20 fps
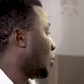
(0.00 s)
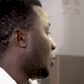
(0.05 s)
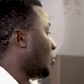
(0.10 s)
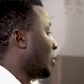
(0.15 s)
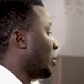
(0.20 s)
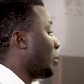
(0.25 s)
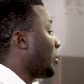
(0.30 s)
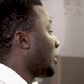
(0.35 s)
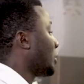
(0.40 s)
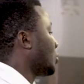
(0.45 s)

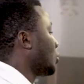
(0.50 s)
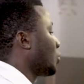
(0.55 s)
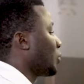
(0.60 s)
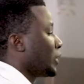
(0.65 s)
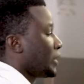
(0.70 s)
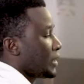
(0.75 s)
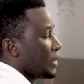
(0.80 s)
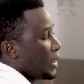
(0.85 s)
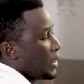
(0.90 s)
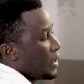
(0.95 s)
remember to
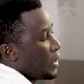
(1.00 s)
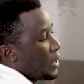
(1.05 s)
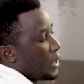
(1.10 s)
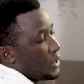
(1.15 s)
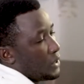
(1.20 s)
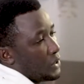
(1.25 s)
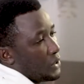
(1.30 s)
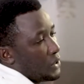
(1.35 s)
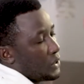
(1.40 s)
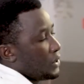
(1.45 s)

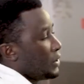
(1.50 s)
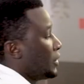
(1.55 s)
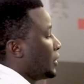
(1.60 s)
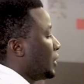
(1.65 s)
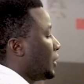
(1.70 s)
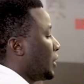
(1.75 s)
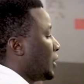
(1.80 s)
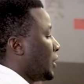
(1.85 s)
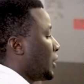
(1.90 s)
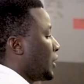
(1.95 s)
re-sterilize
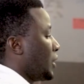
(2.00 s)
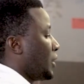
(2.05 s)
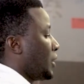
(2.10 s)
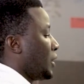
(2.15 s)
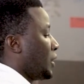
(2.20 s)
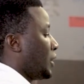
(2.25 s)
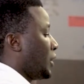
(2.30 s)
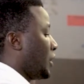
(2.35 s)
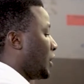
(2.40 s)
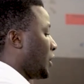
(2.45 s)

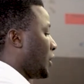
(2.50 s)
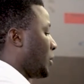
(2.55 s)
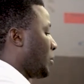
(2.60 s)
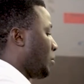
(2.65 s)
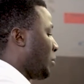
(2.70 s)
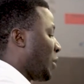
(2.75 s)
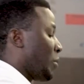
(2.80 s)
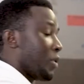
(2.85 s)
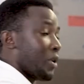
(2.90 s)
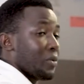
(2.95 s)
the
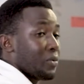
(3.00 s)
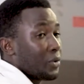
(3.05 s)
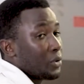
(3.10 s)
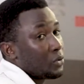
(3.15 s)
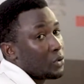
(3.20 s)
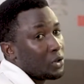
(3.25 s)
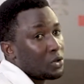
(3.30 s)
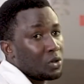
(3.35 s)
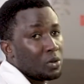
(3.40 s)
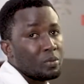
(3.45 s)
membrane
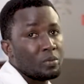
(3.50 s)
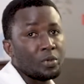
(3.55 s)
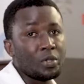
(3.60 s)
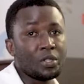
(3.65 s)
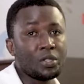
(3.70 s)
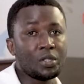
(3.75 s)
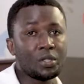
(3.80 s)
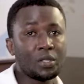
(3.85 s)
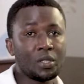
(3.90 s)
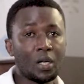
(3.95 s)
filtration
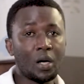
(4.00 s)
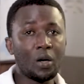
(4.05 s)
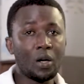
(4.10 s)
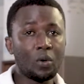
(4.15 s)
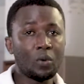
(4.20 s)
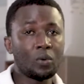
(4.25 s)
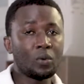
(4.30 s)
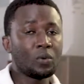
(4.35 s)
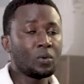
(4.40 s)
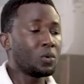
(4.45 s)
bridge,
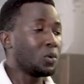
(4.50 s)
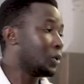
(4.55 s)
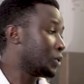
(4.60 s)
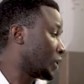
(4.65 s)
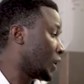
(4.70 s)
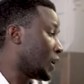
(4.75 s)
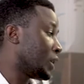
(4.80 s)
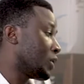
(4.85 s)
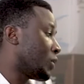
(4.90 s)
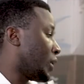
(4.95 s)
because
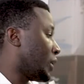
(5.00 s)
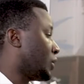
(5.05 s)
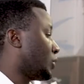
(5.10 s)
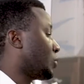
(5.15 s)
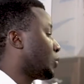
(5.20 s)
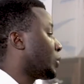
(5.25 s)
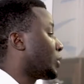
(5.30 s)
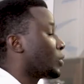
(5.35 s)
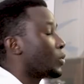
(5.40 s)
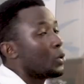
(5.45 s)
otherwise
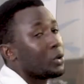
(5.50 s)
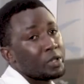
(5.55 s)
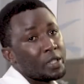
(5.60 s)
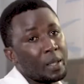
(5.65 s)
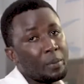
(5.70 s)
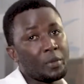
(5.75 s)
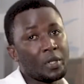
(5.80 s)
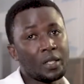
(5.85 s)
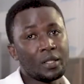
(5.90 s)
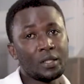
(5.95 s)
it will
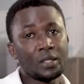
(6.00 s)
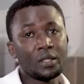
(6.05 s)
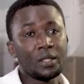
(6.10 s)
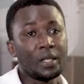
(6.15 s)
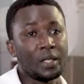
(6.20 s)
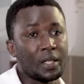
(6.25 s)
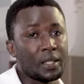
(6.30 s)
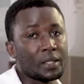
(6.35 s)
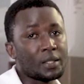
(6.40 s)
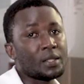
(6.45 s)
contaminate
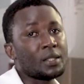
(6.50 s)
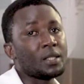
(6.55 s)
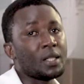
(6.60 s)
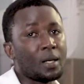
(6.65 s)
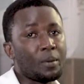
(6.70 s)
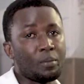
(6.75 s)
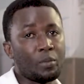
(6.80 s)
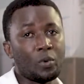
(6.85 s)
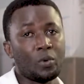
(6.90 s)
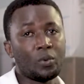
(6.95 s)
the next
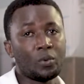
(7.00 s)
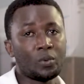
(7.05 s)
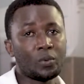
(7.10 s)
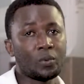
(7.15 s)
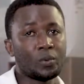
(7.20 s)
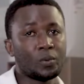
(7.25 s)
sample.